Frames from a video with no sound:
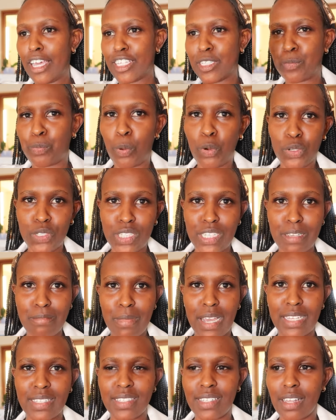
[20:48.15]
exposing
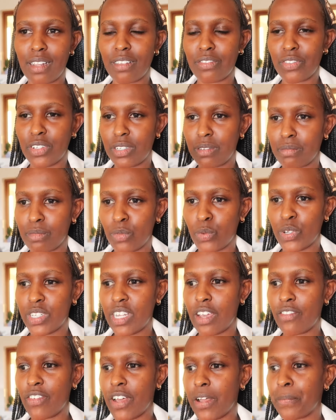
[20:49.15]
myself and
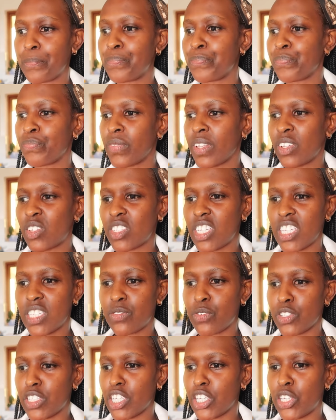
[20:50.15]
whatever. So
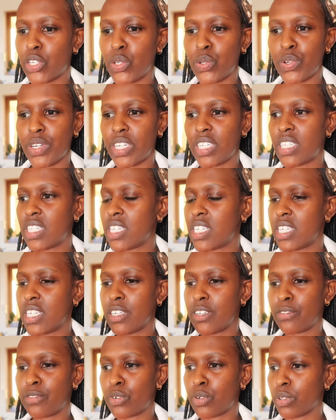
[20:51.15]
just for
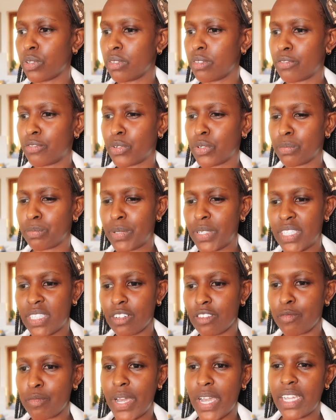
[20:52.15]
security, for
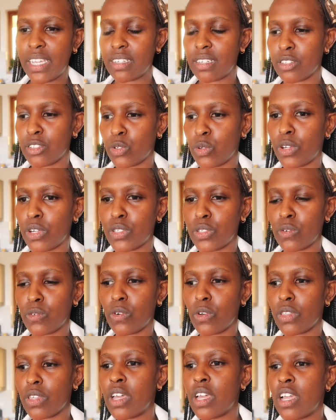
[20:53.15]
peace of mind and so on and so
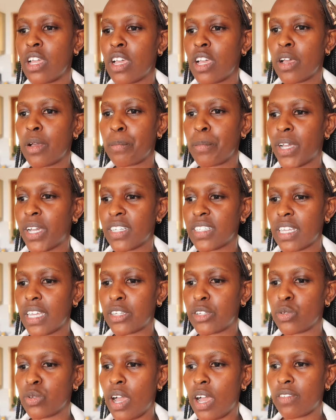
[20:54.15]
forth, because
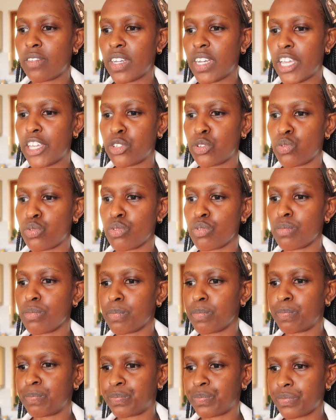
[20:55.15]
I do have a nice
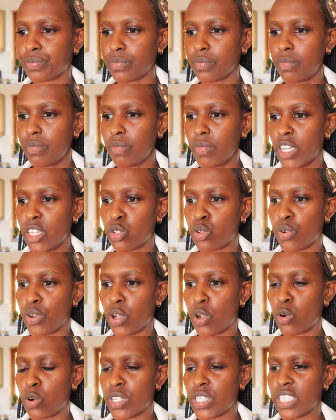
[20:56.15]
room to
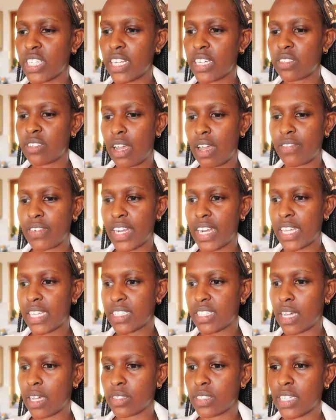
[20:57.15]
record in. I do have a
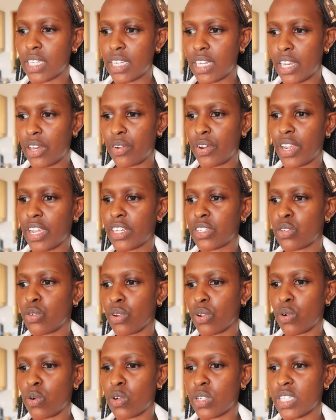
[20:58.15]
nice outside area
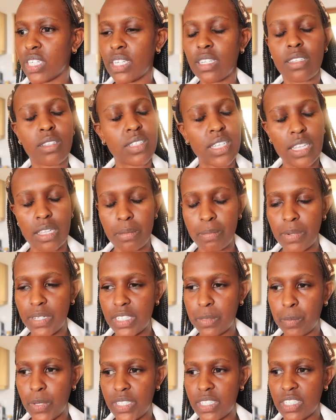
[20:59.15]
to record in. Those are
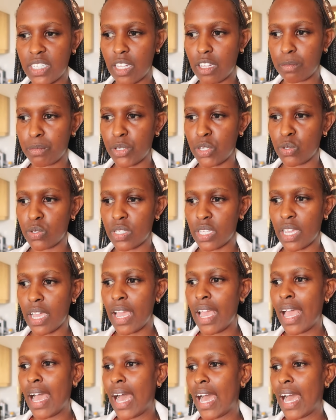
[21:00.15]
the spaces I'll be using